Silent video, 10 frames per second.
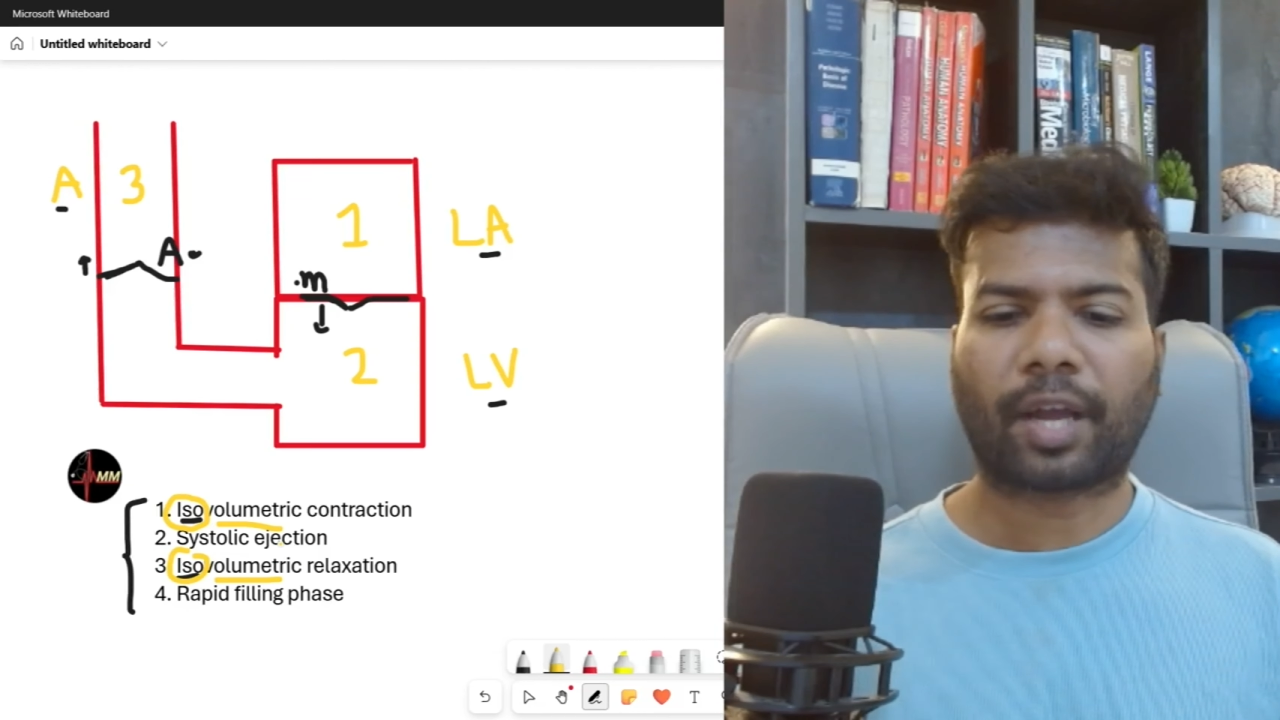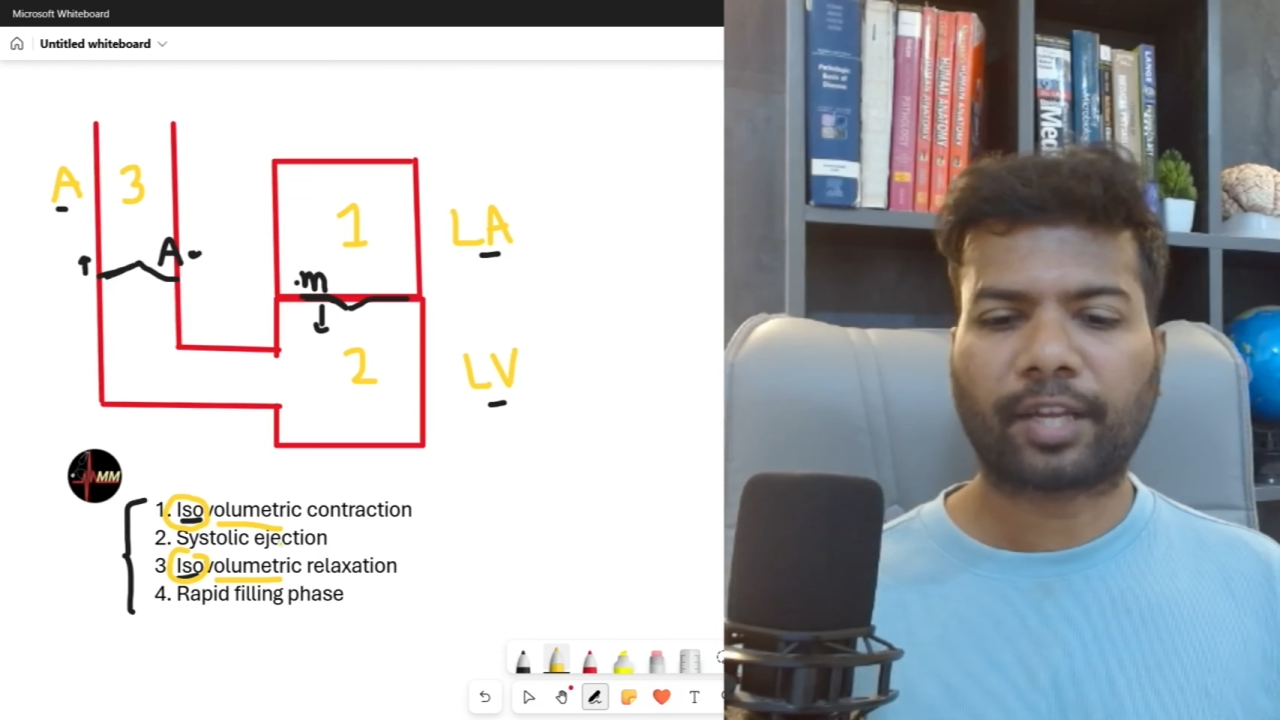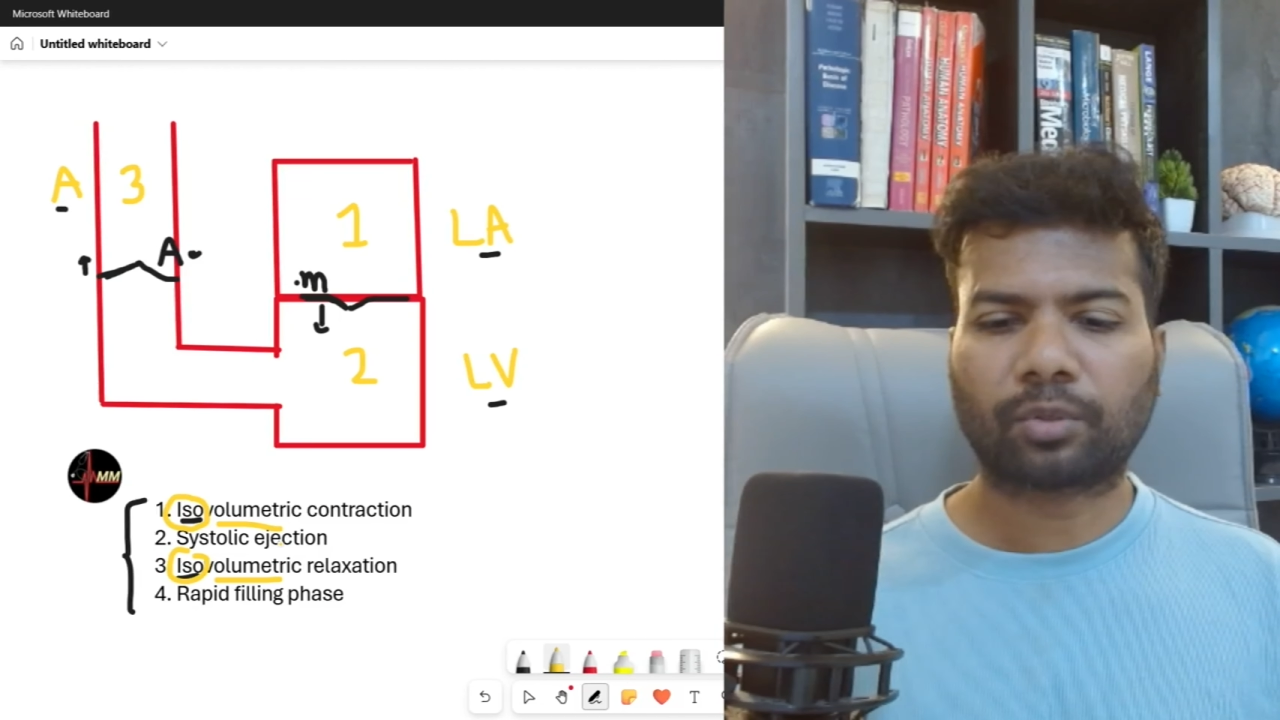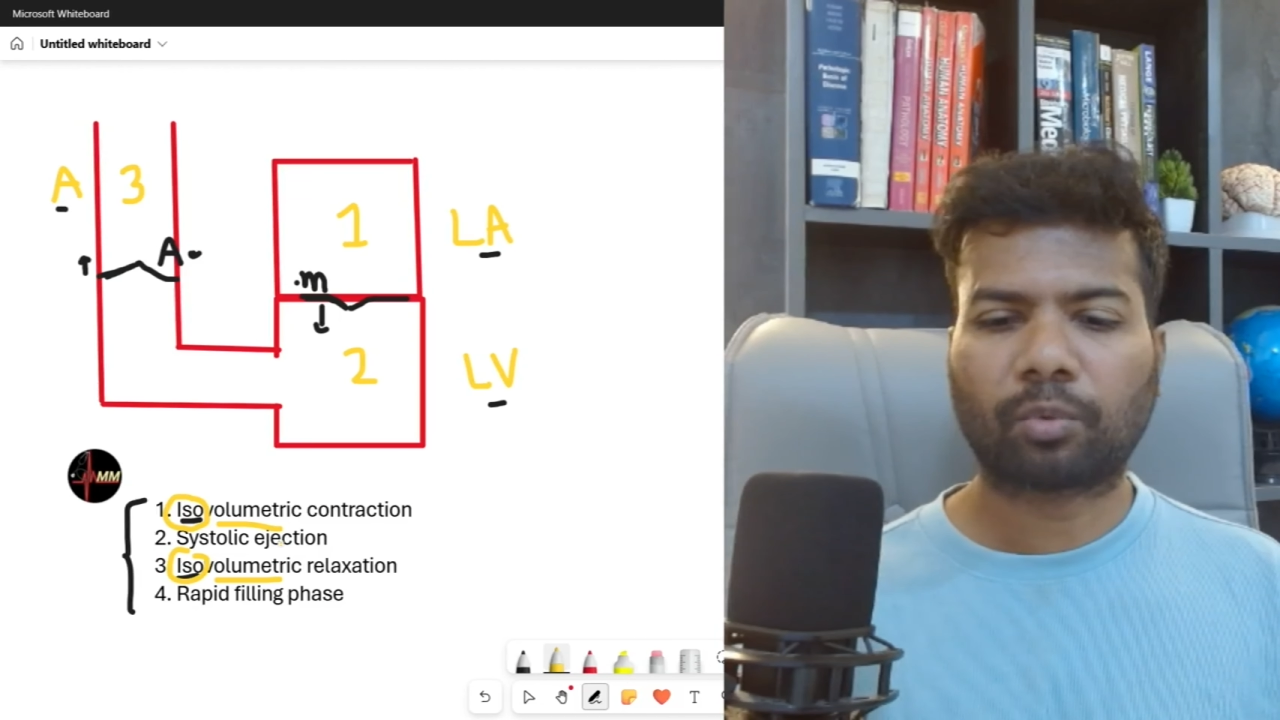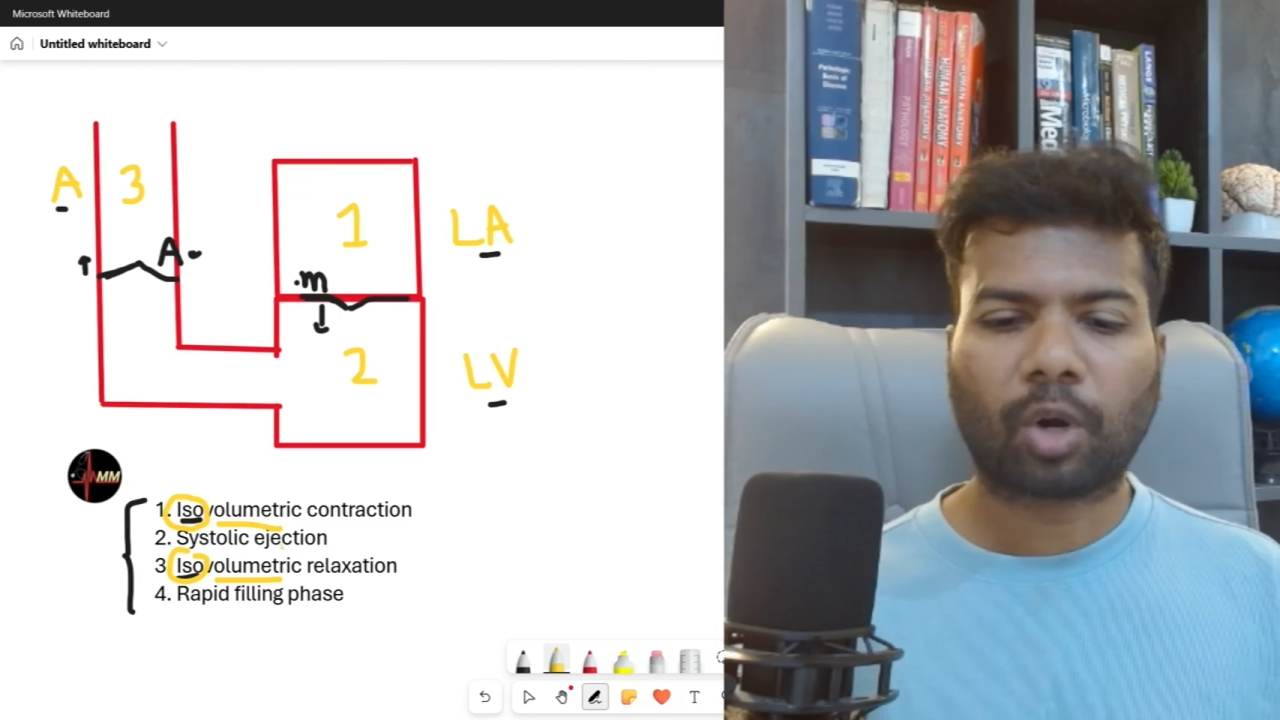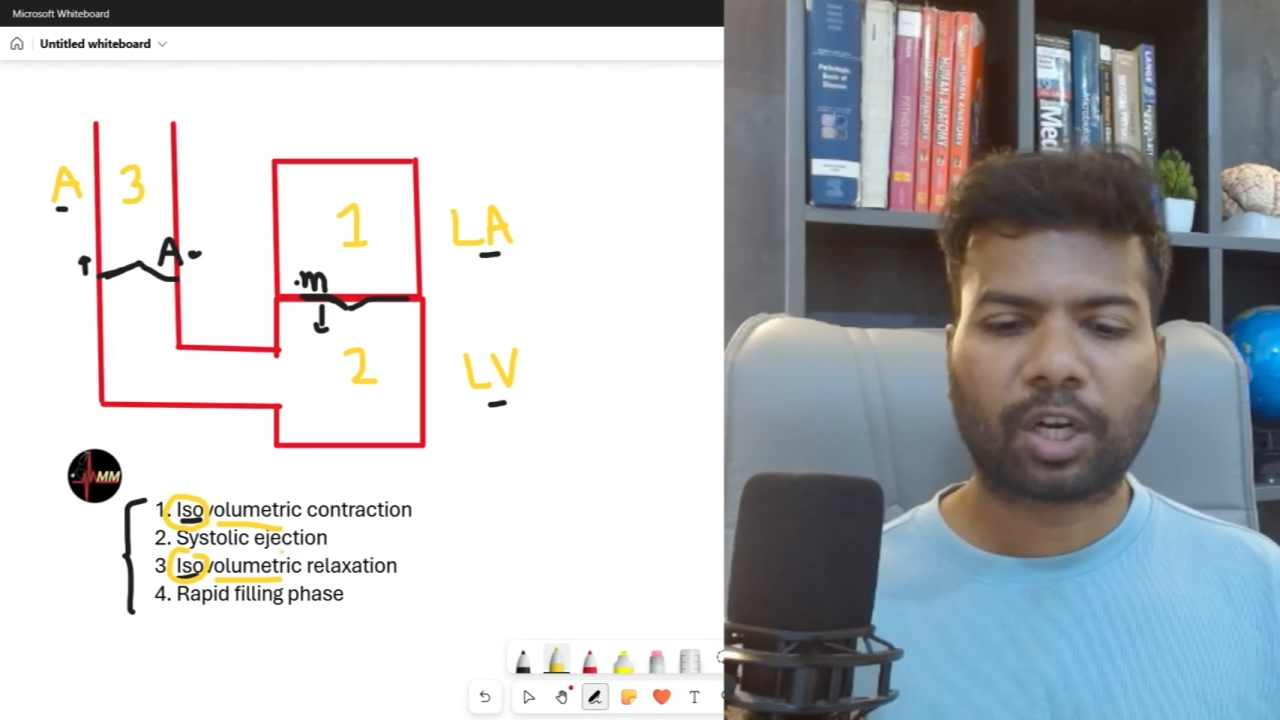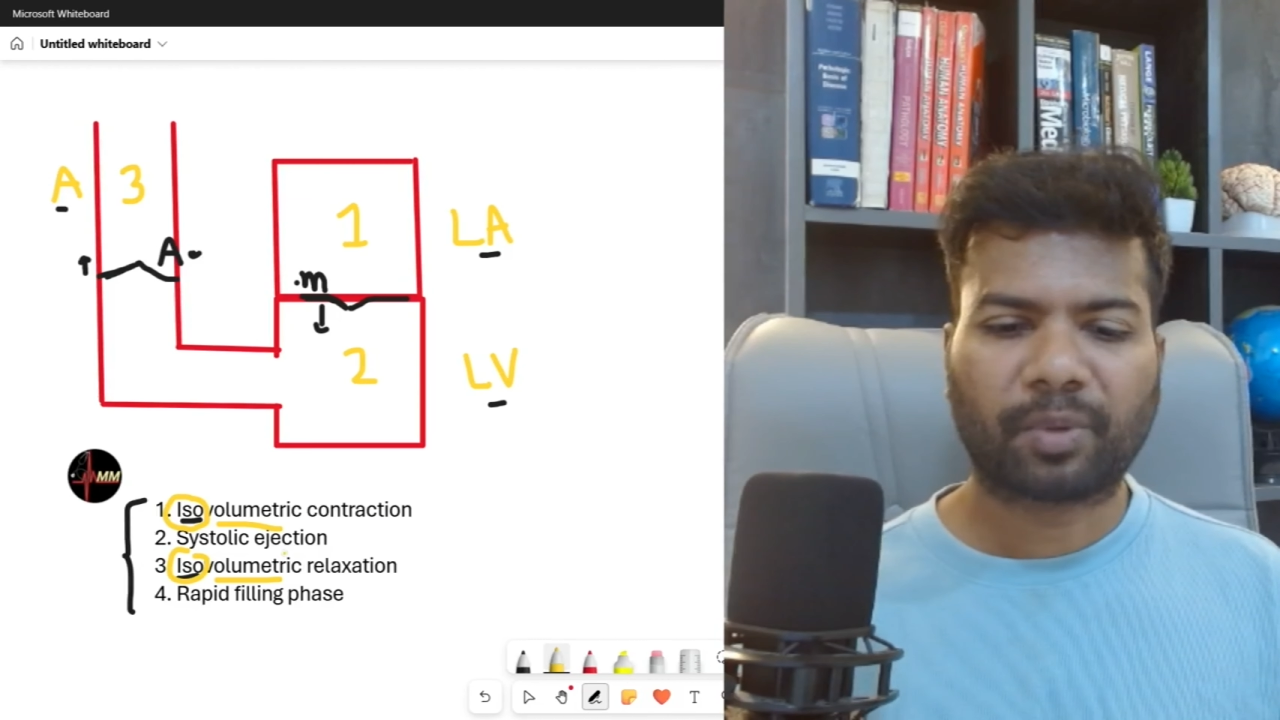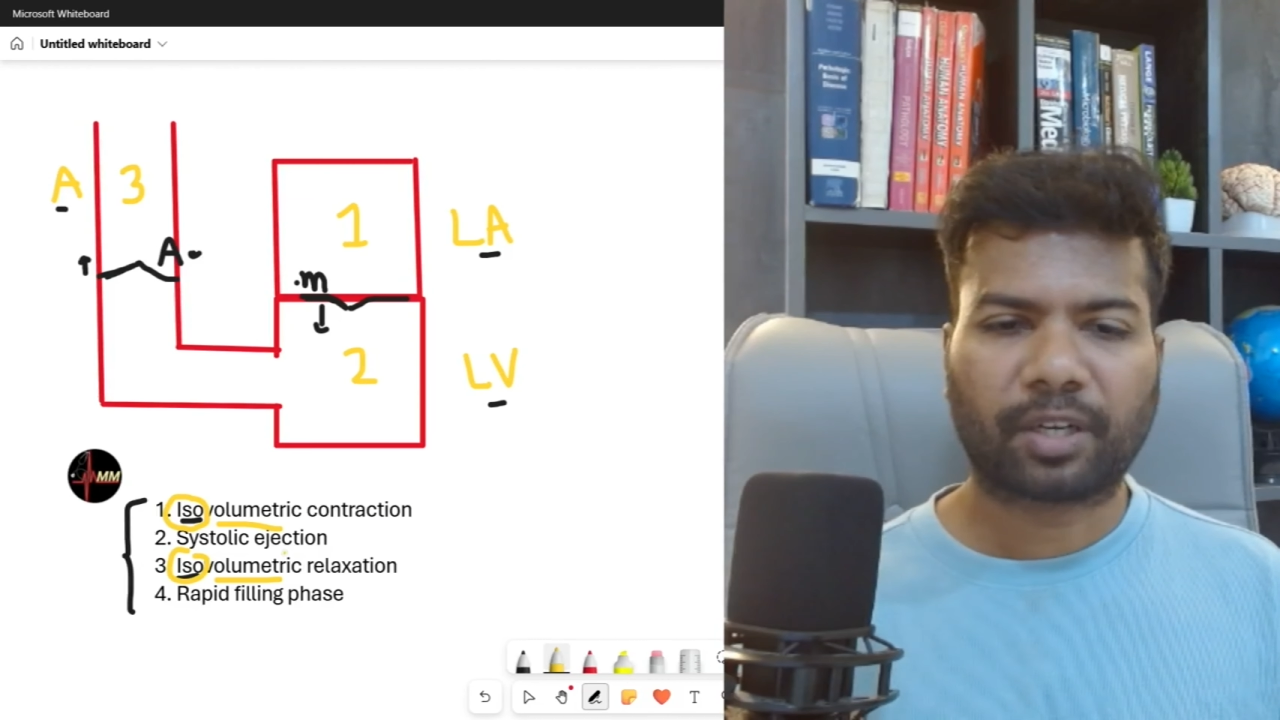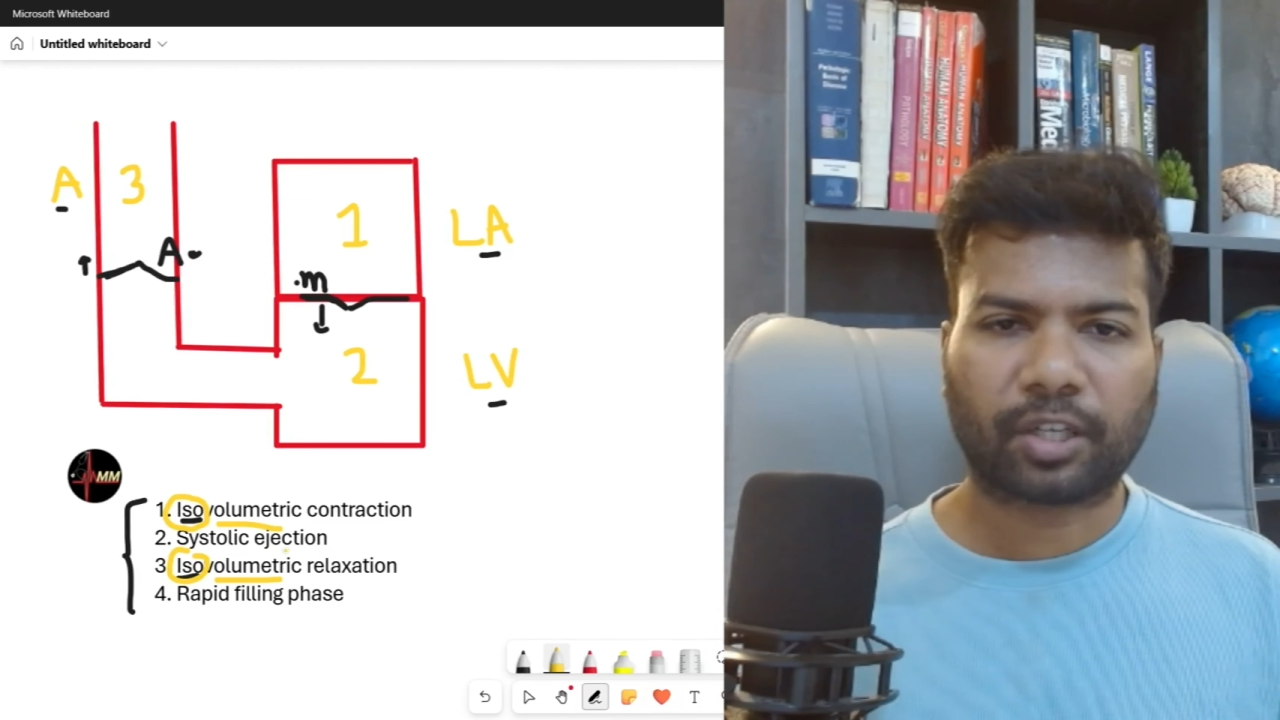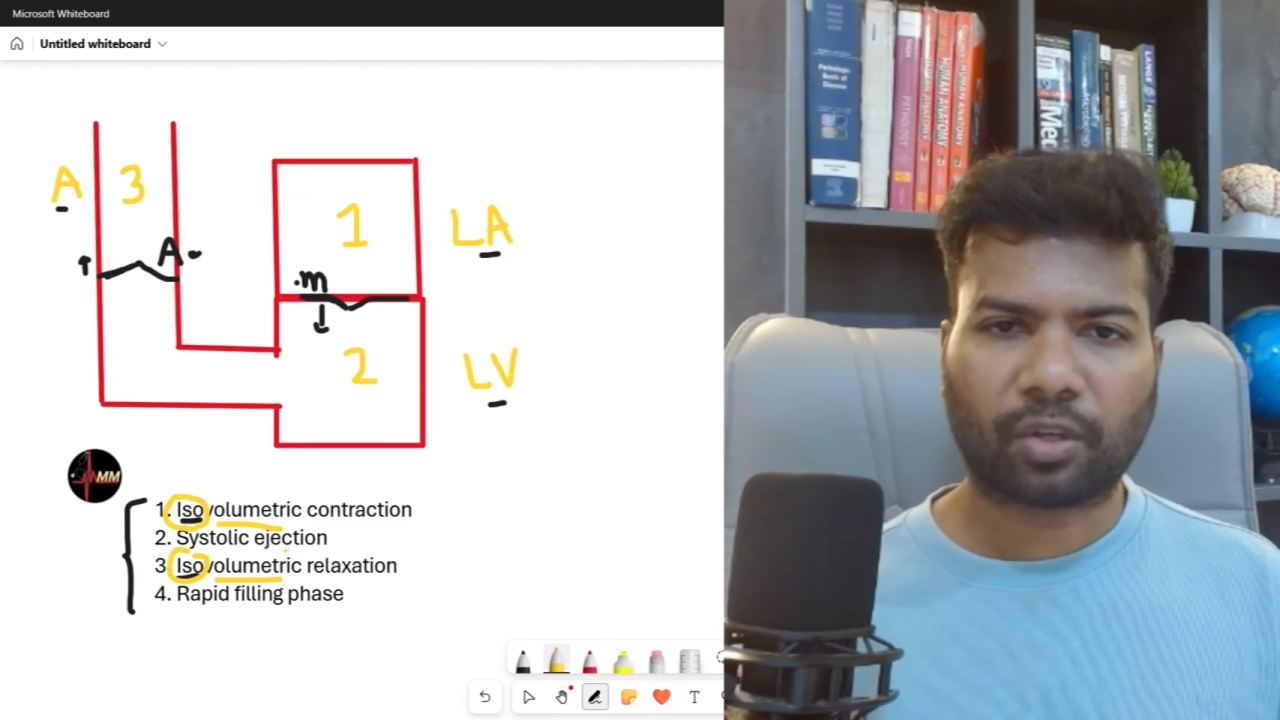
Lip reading: isovolumetric